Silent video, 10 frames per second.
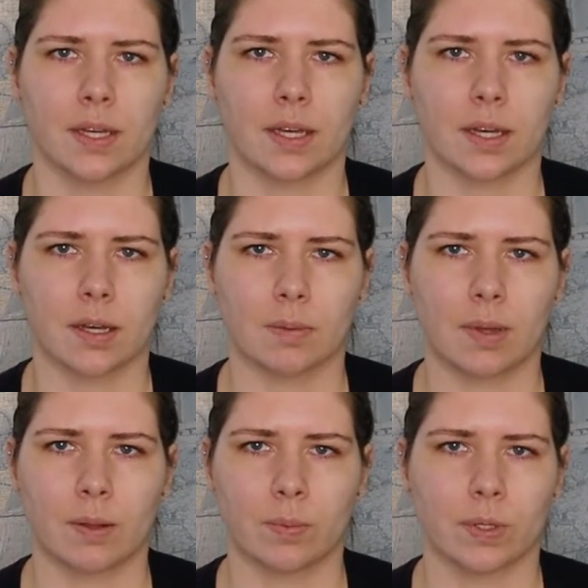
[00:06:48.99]

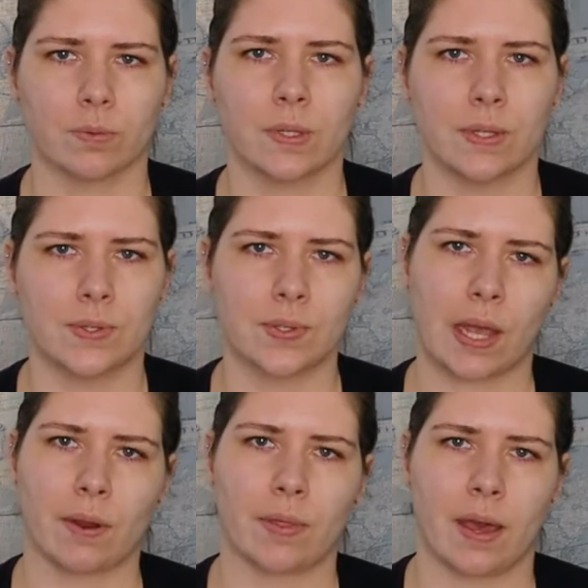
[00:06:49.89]
and will really
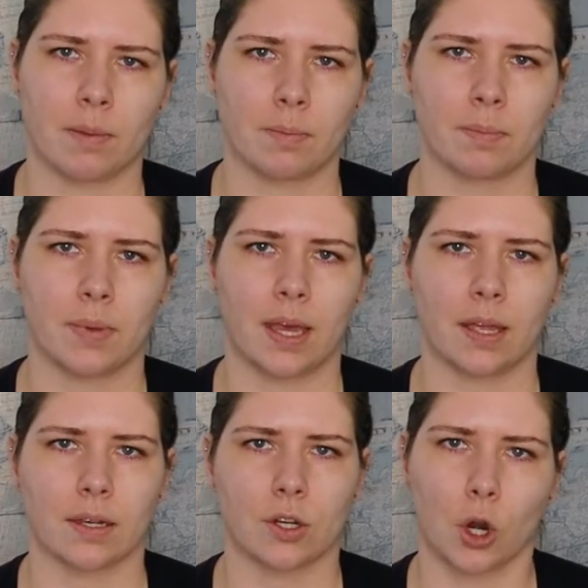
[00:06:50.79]
scare them
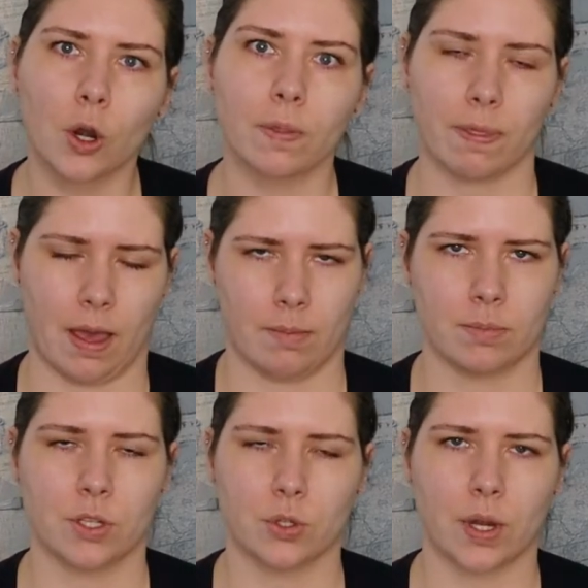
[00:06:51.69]
and hurt
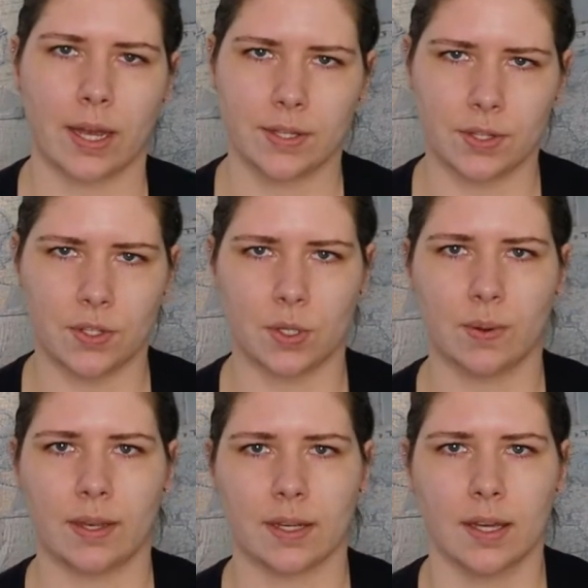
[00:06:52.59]
them to try to do
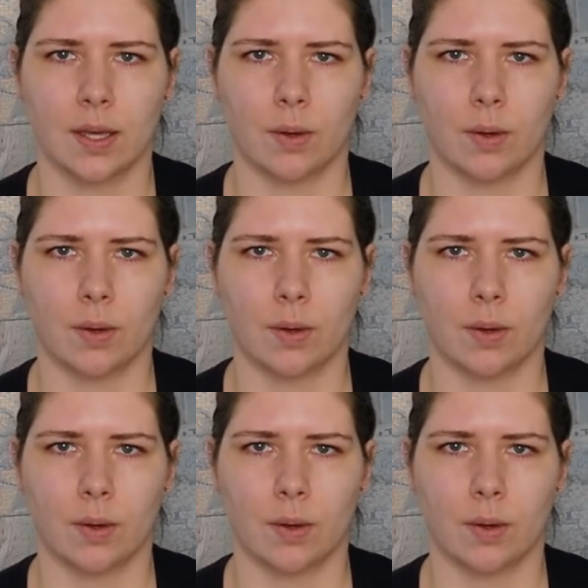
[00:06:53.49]
it